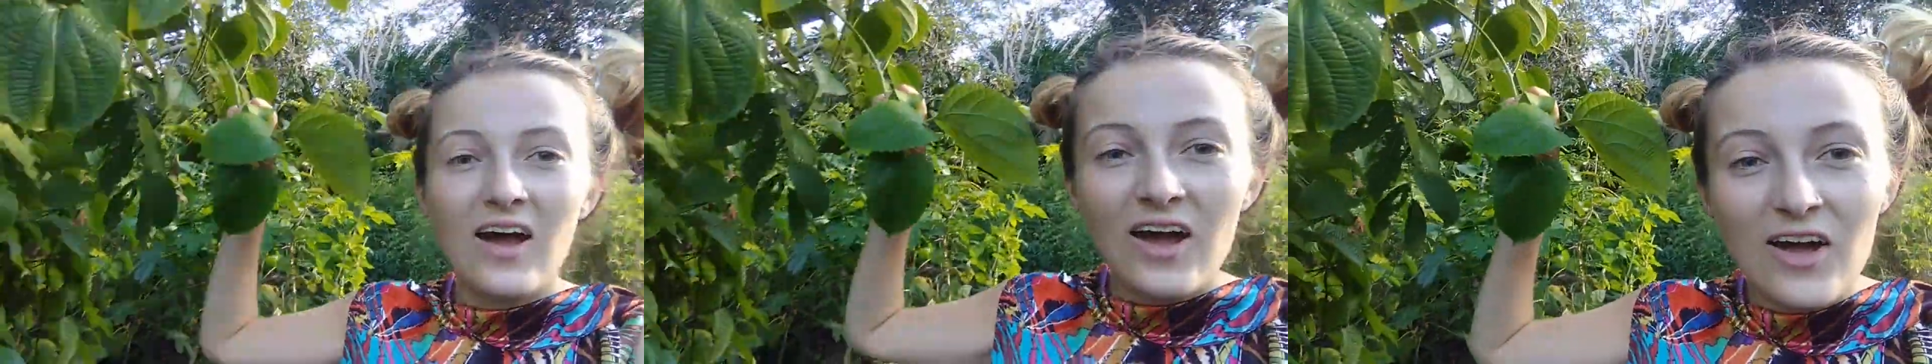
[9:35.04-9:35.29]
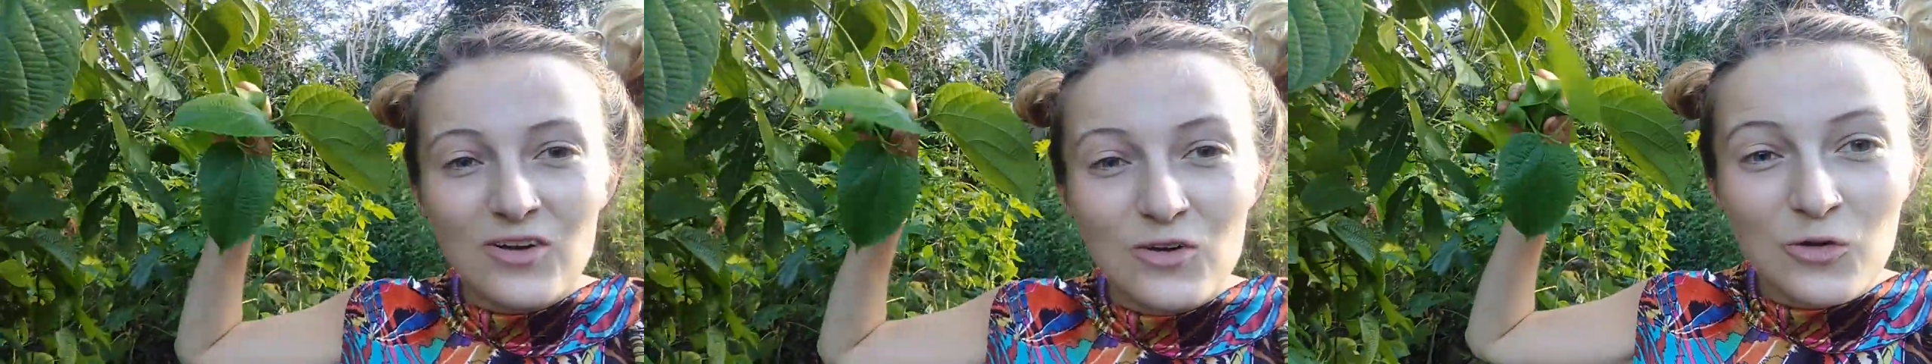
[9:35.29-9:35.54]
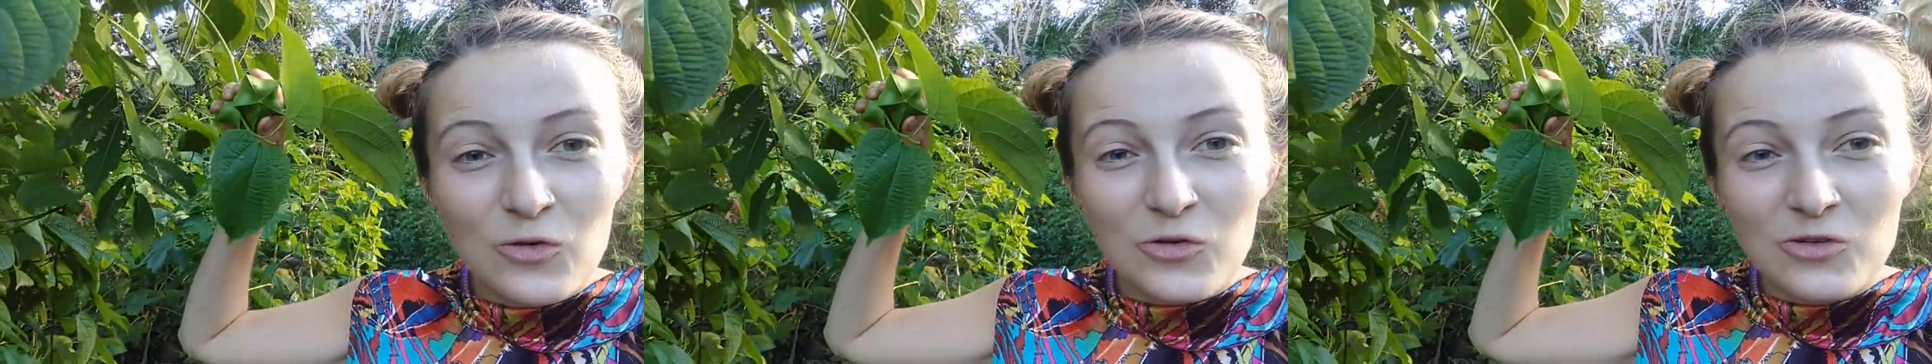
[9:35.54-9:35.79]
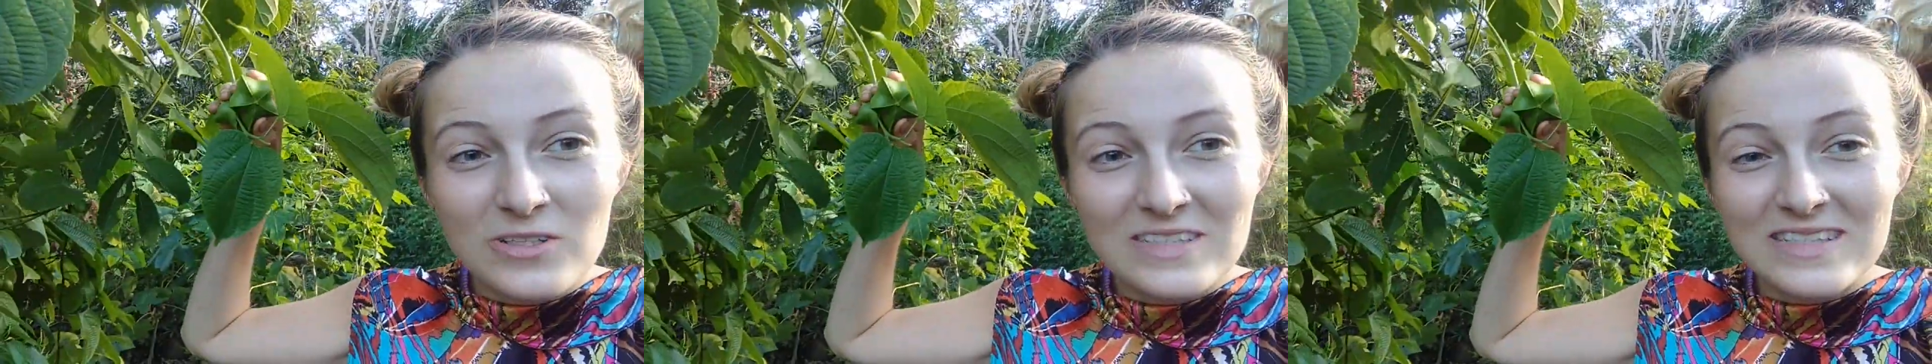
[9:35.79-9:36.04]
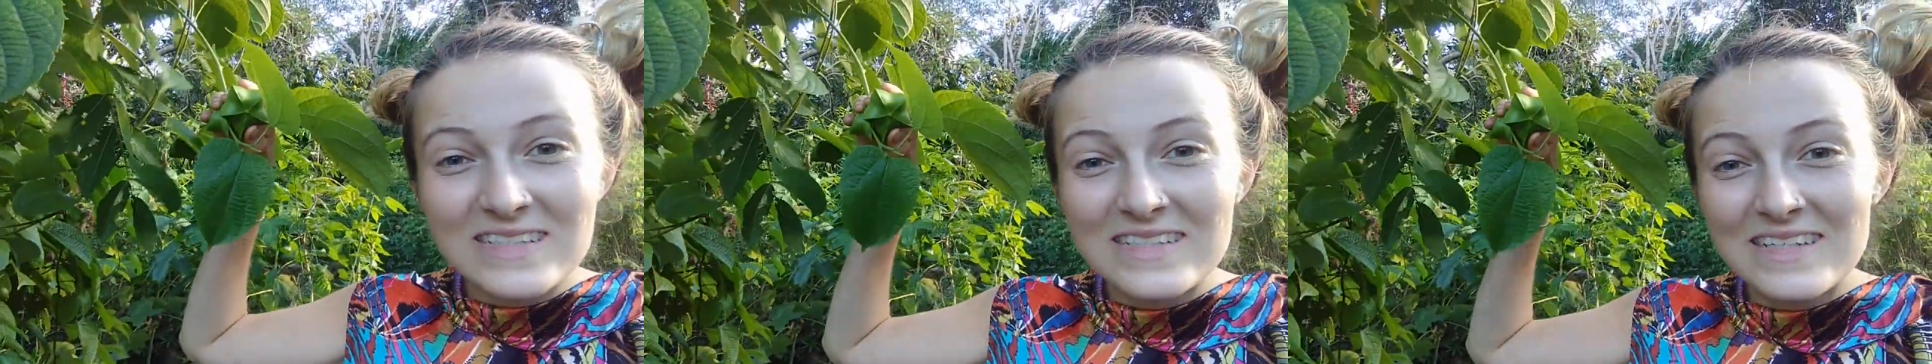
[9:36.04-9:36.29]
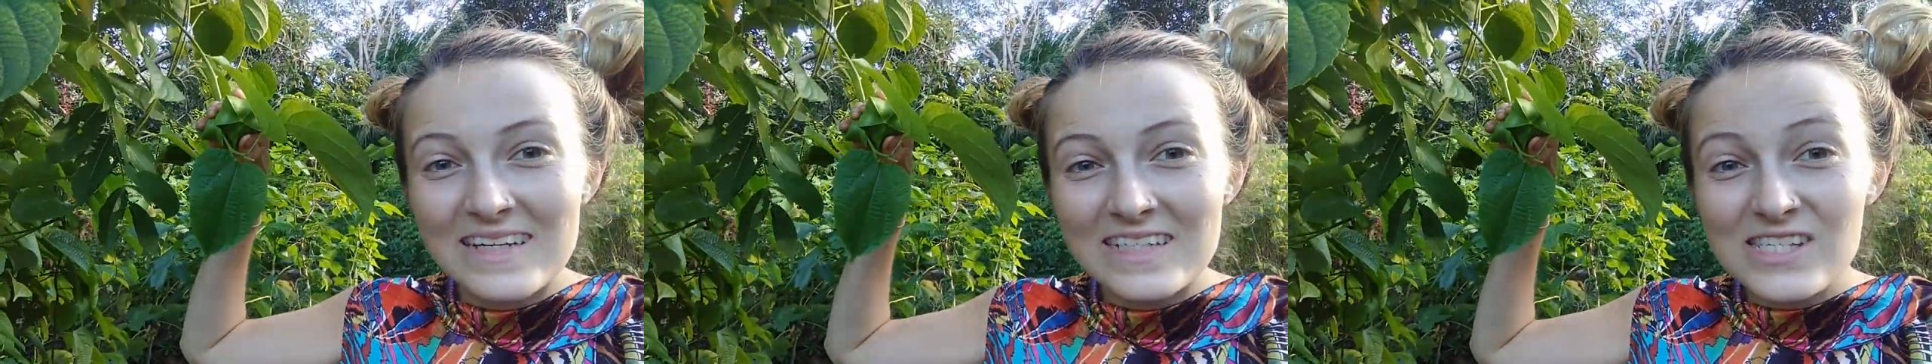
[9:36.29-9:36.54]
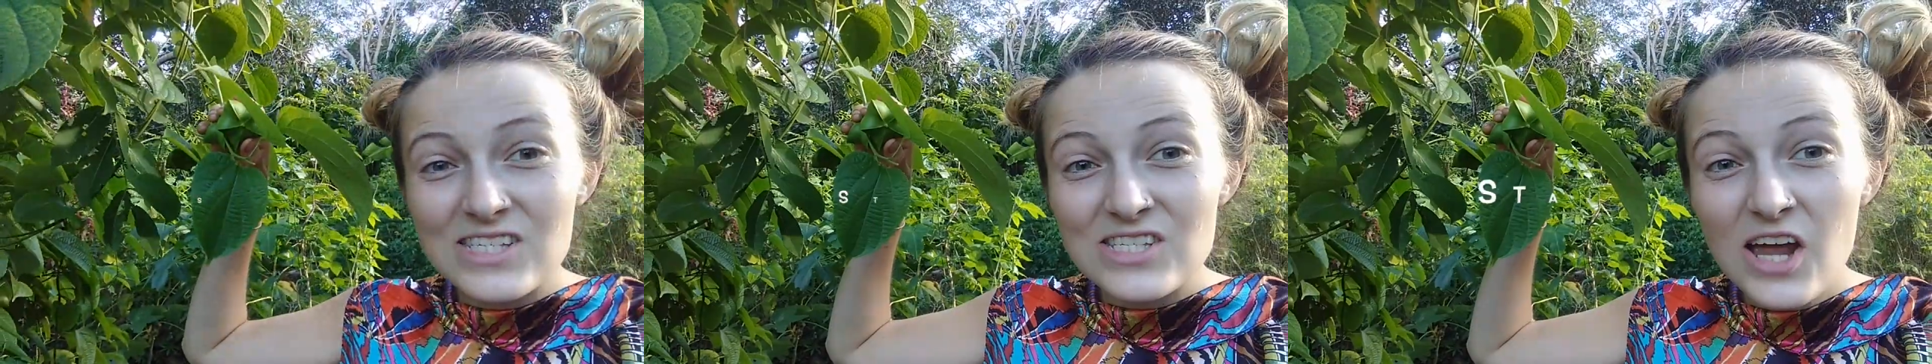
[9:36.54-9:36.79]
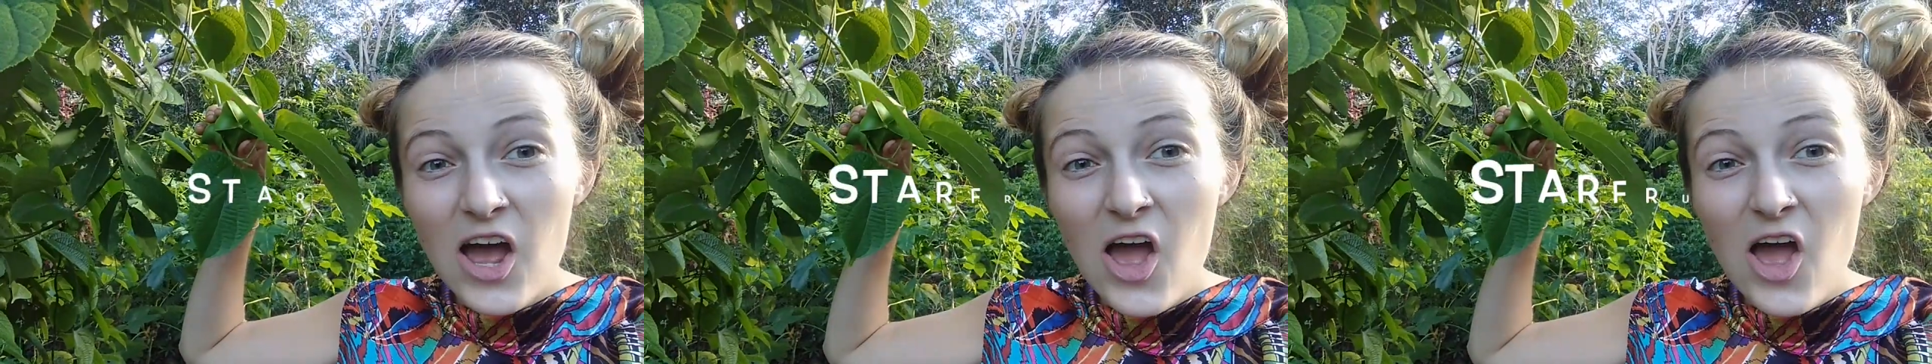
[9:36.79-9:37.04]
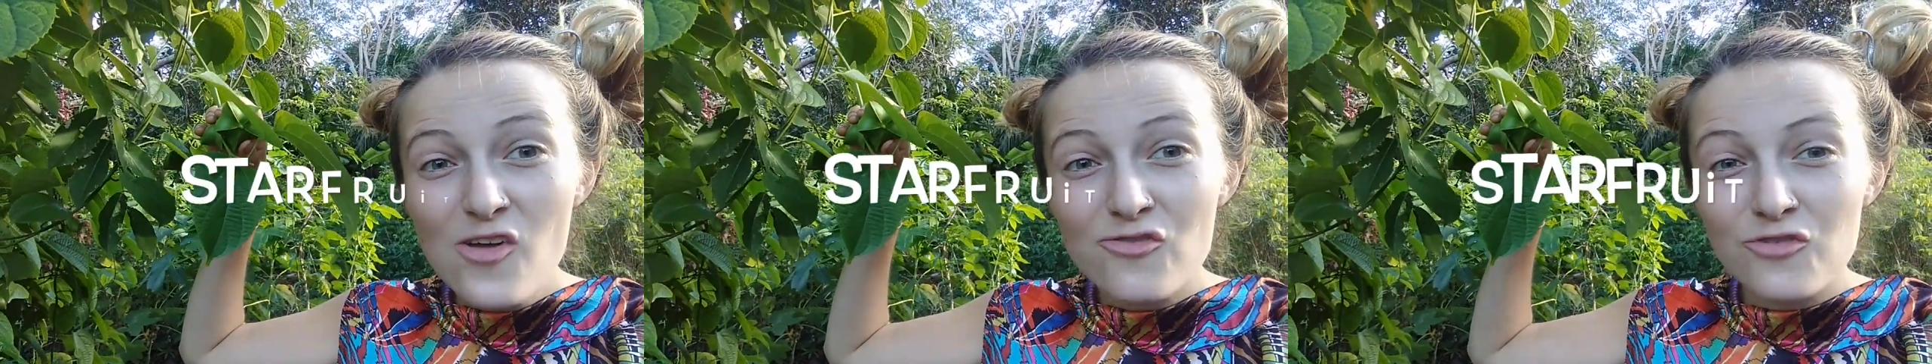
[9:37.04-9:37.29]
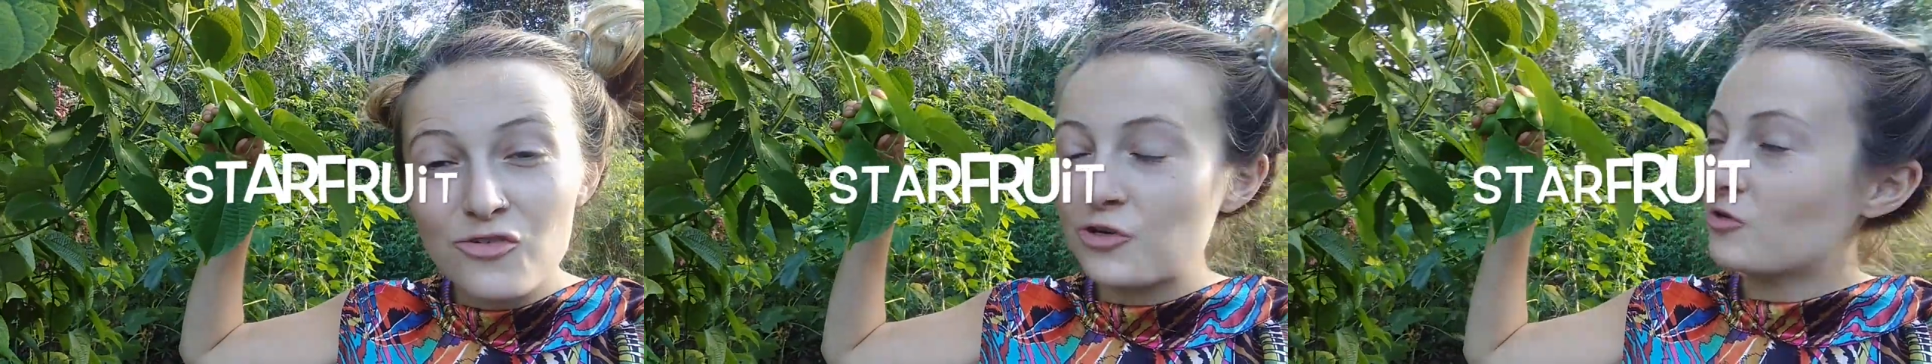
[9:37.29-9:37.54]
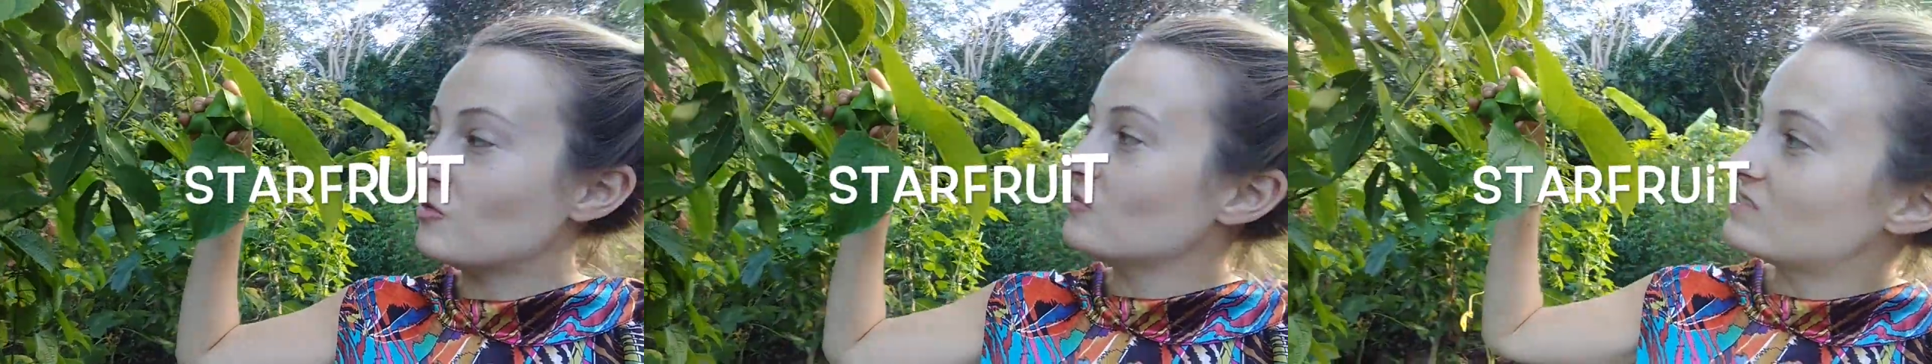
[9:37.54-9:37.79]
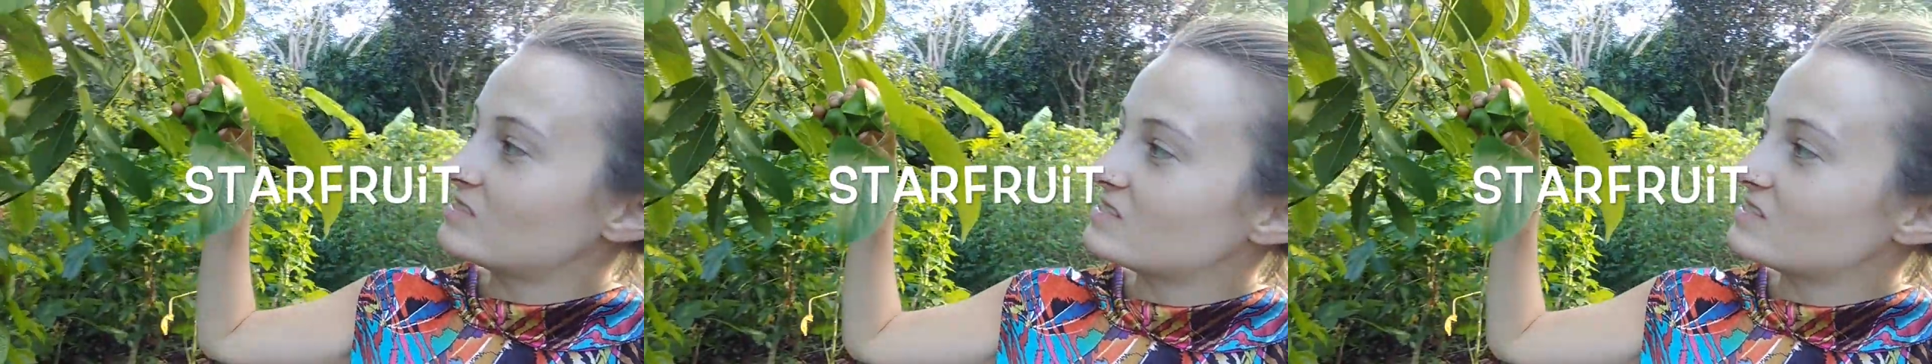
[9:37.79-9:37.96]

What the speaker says: Are called star fruits.